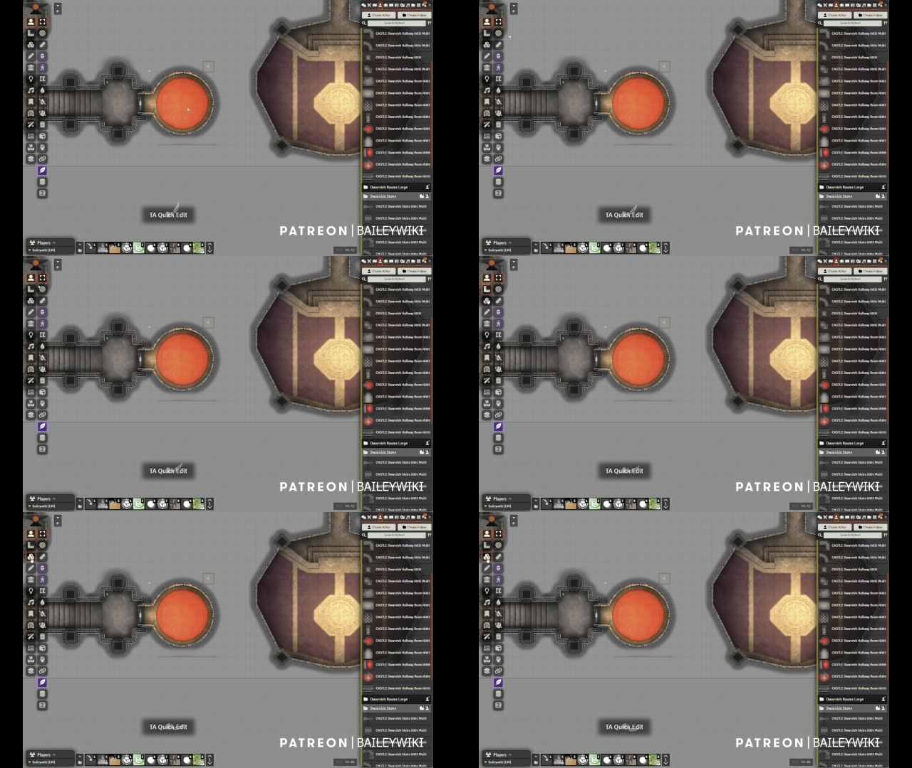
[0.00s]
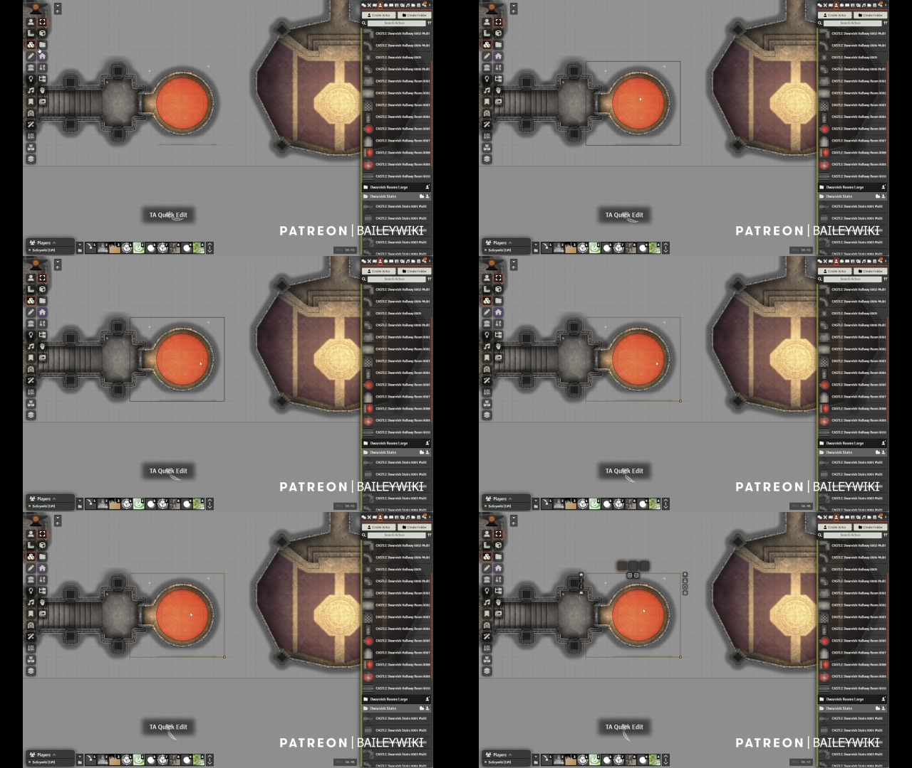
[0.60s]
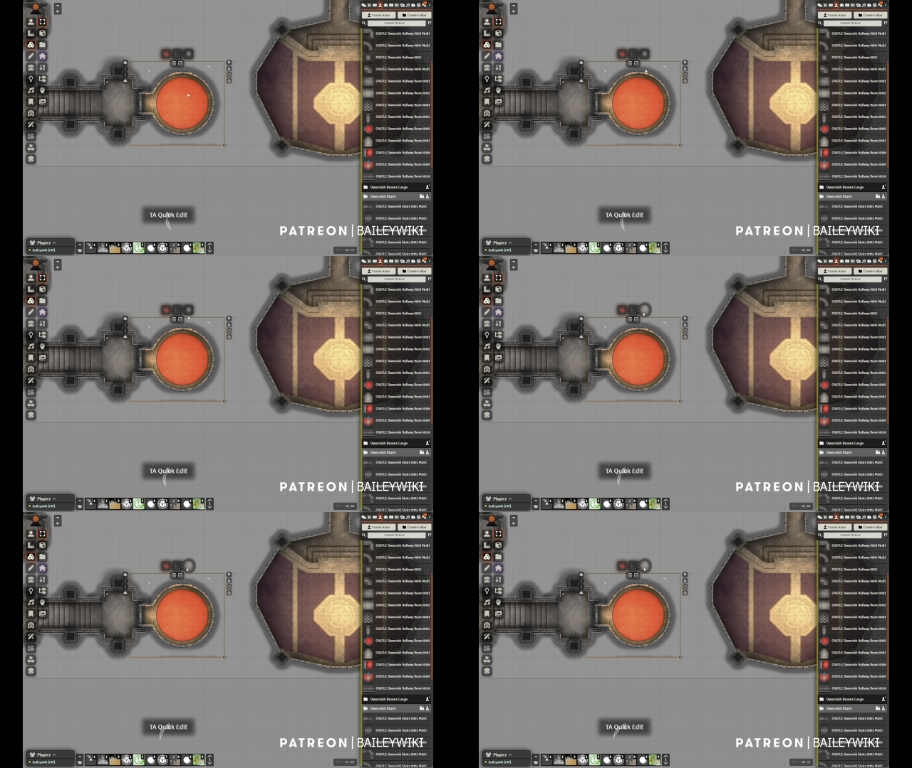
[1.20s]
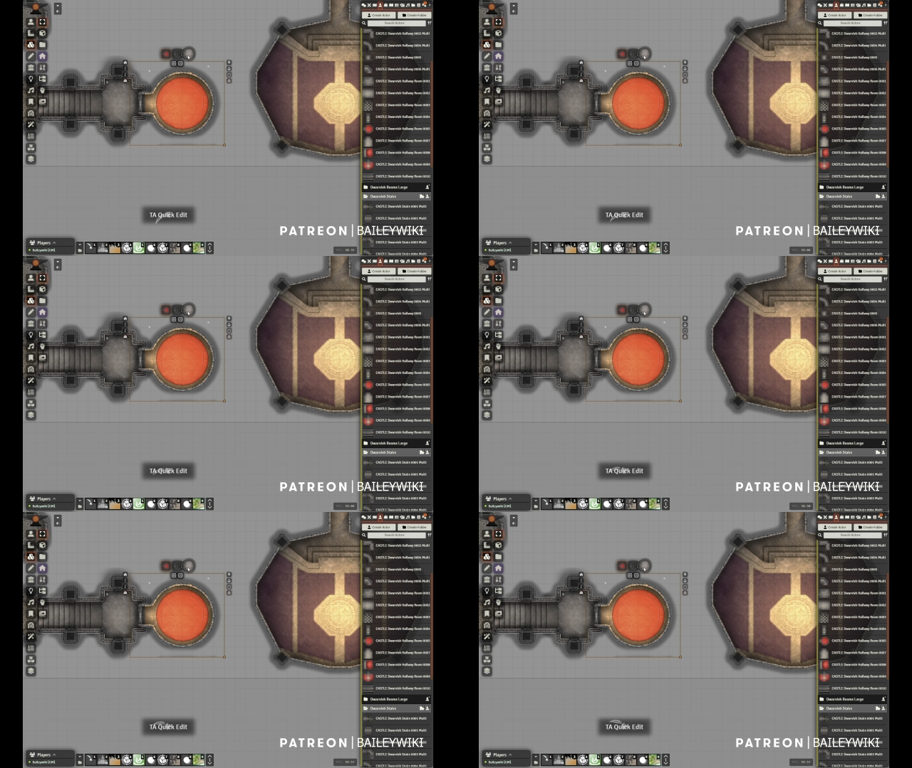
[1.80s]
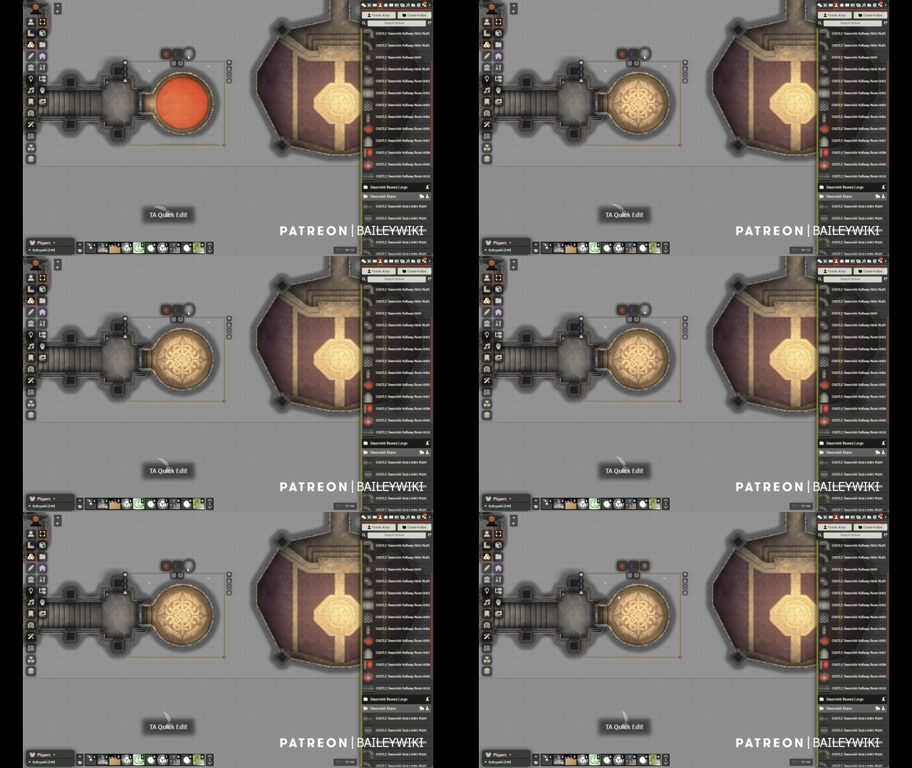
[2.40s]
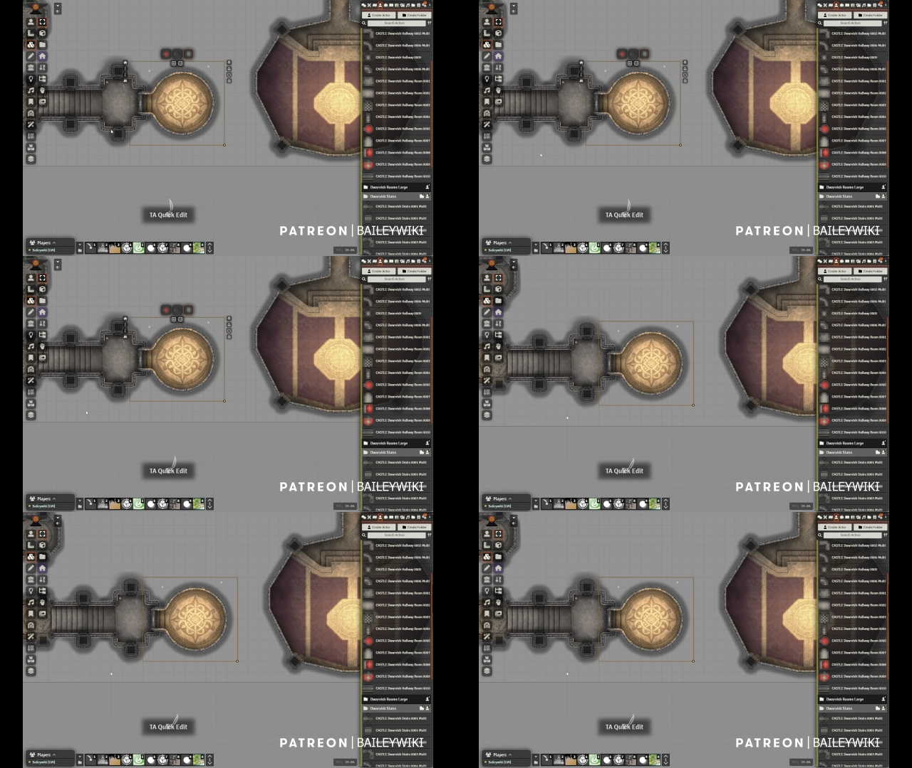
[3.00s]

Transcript: (no speaker visible)